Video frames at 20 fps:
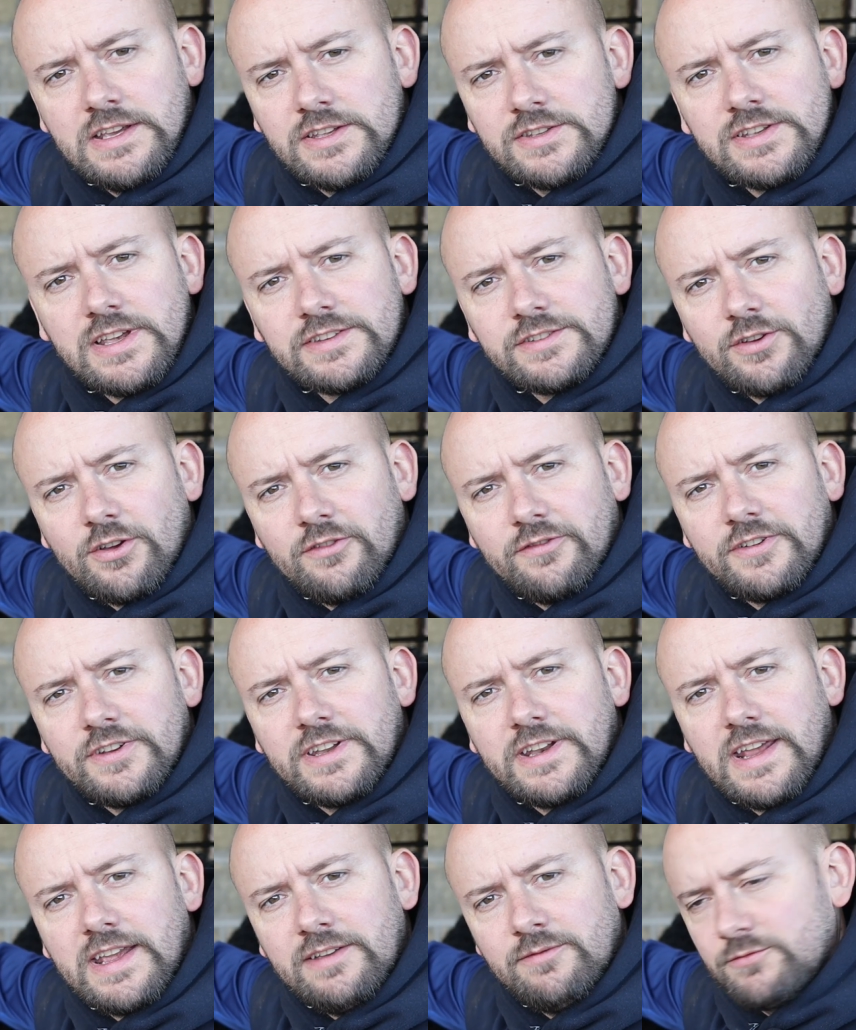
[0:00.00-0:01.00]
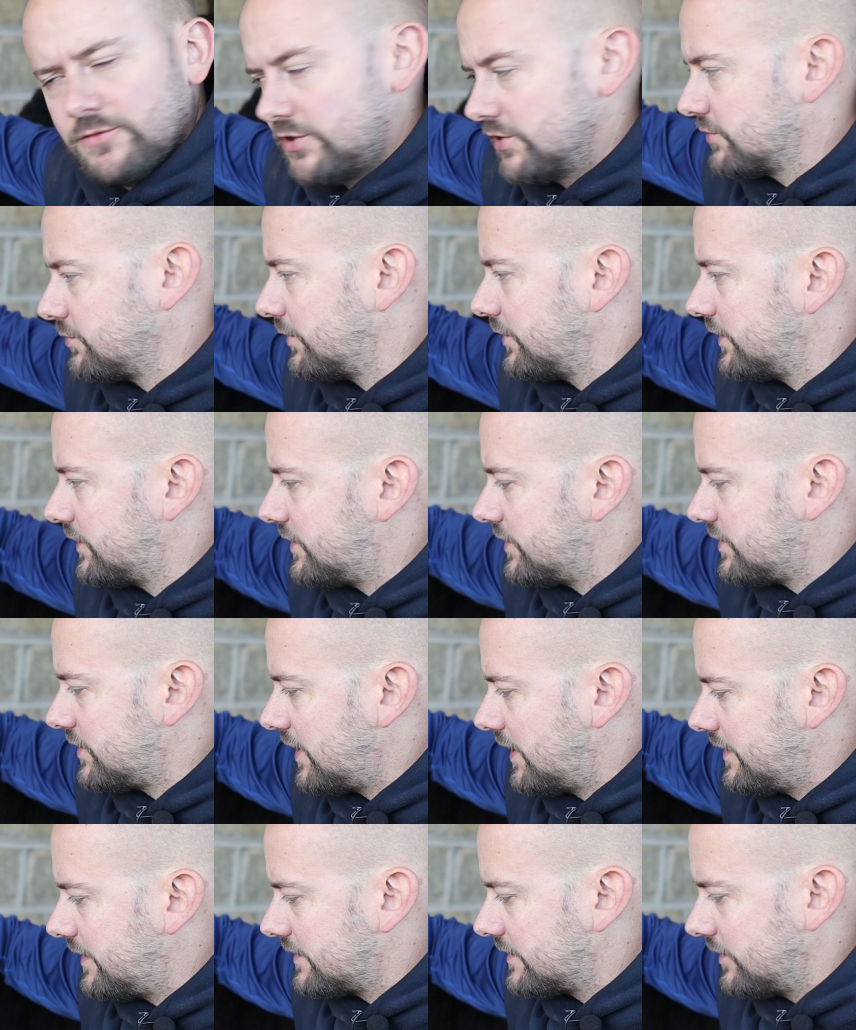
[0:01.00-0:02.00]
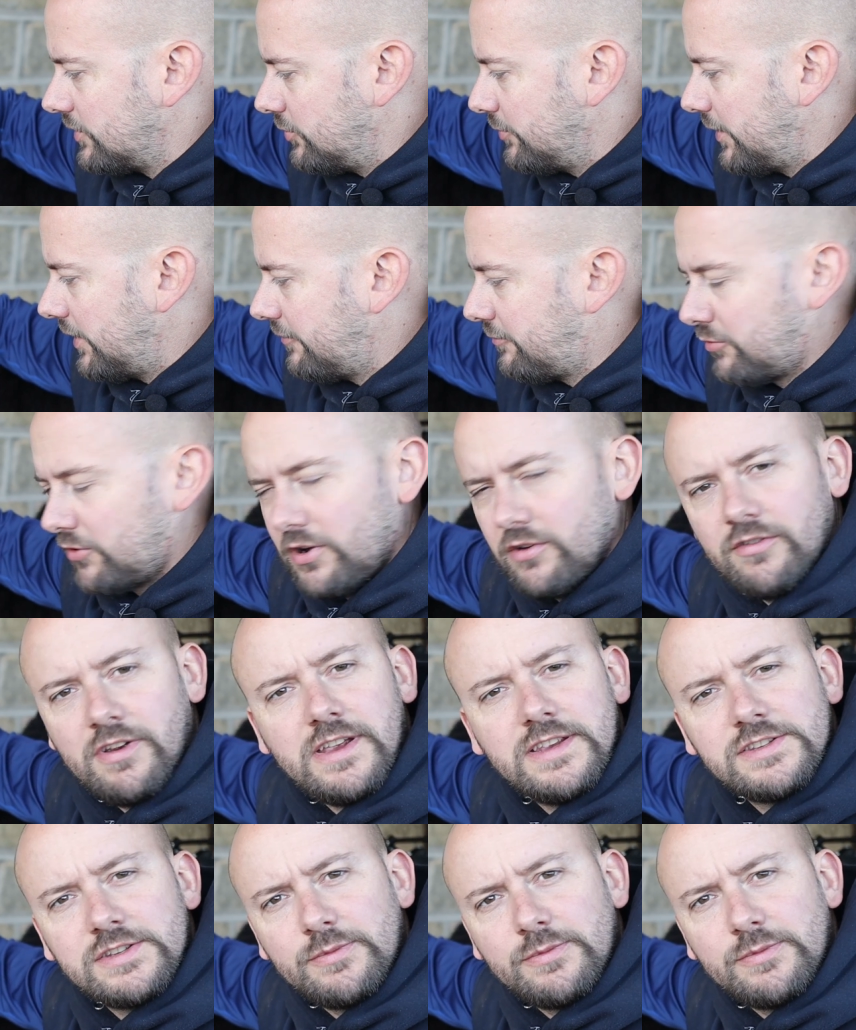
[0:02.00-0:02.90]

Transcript: So that's all for today. Just wanted to share this little bit of progress,